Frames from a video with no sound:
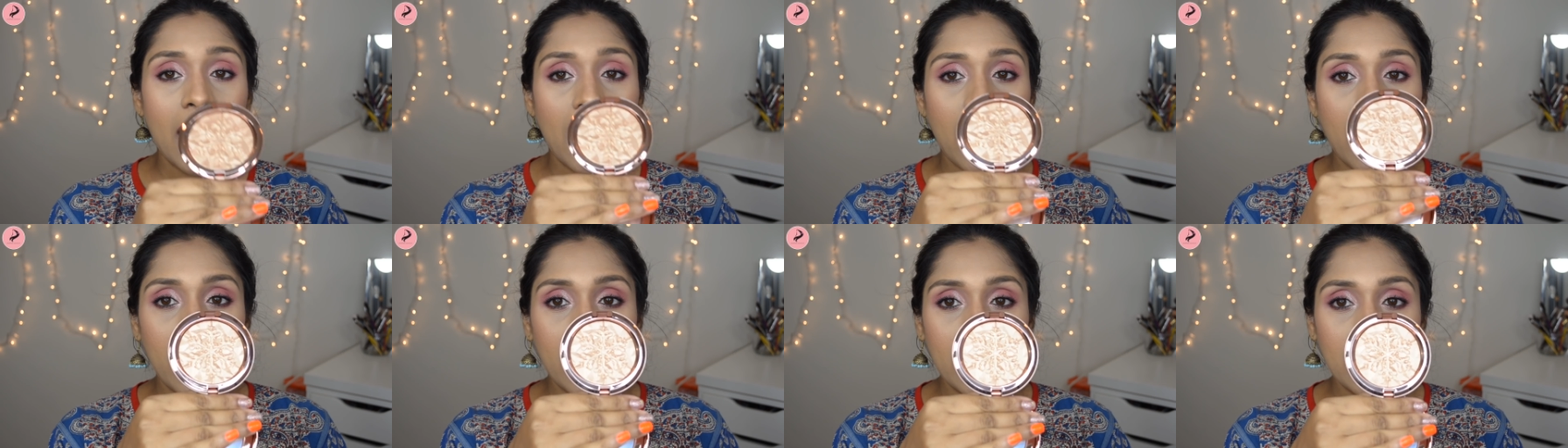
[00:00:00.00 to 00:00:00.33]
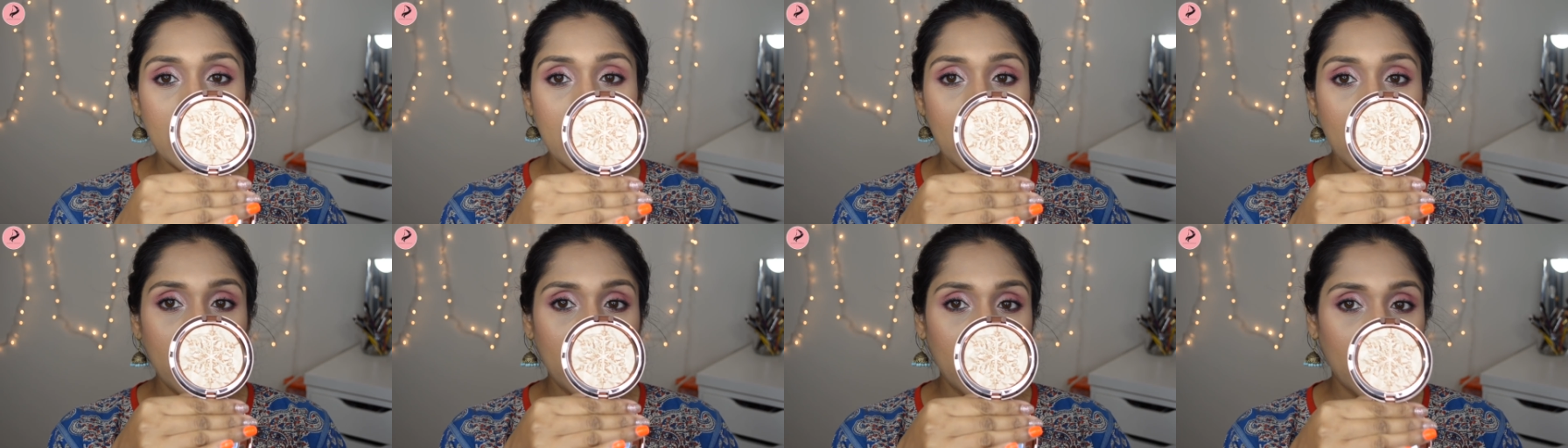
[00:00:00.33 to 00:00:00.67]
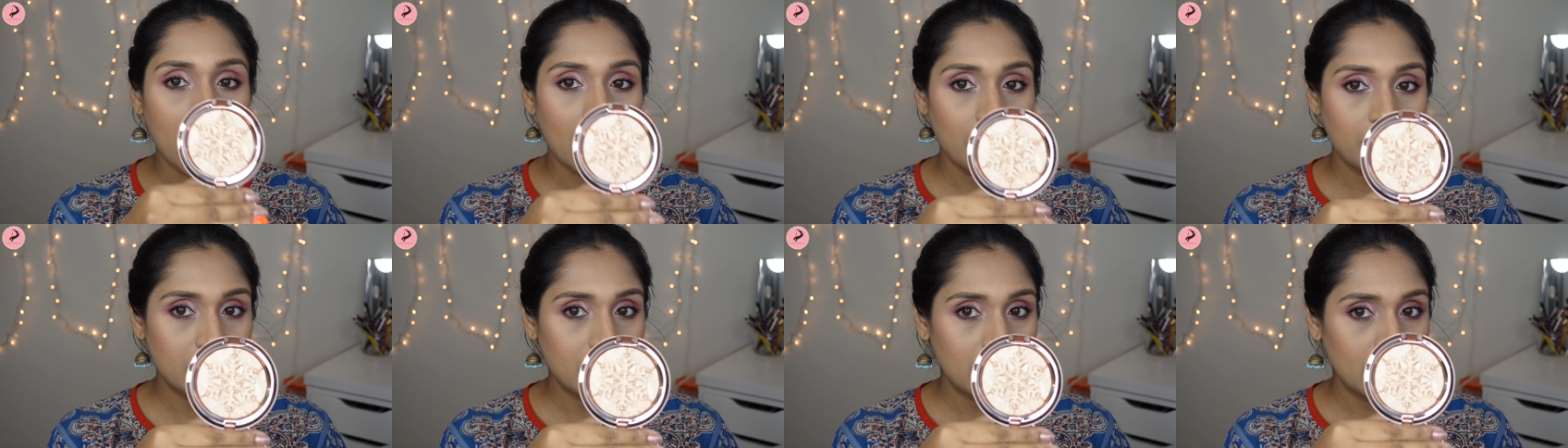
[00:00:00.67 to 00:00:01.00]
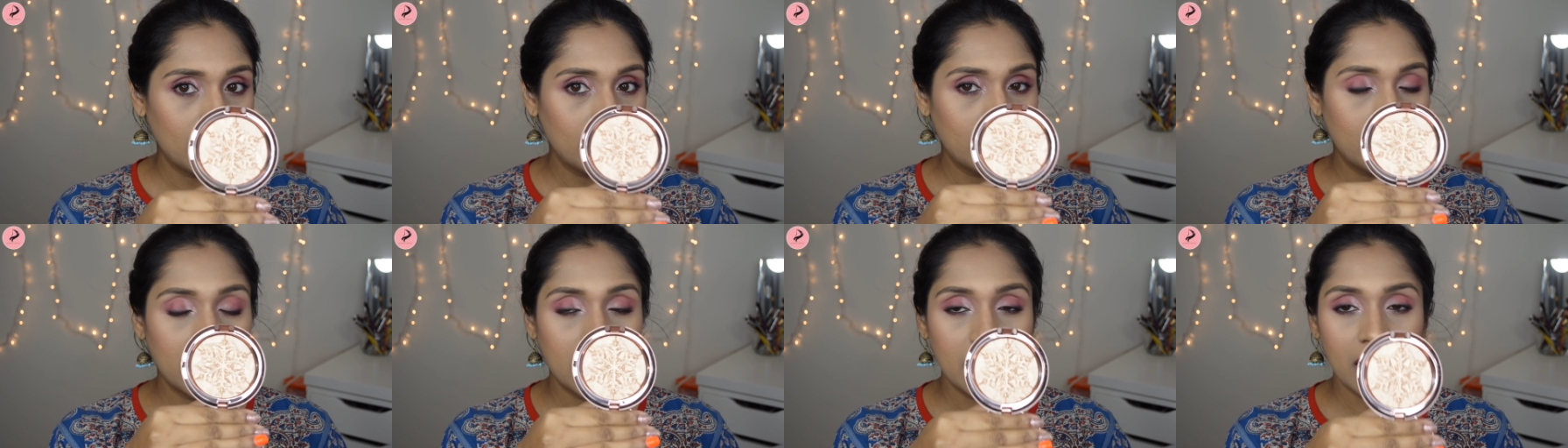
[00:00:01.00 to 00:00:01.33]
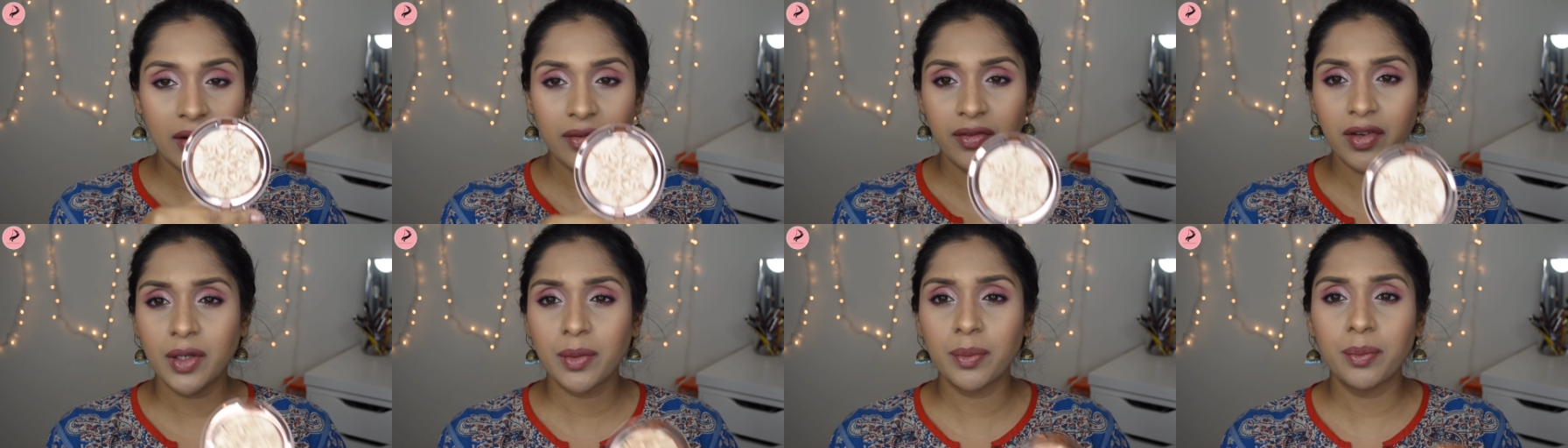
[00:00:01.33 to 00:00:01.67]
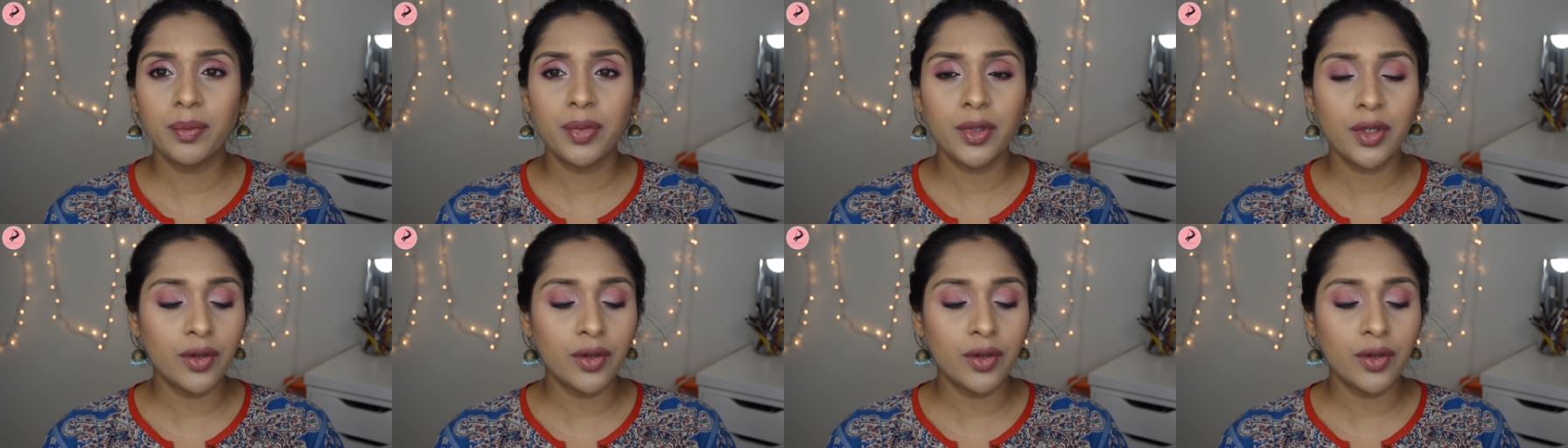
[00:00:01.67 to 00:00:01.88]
and I absolutely love it.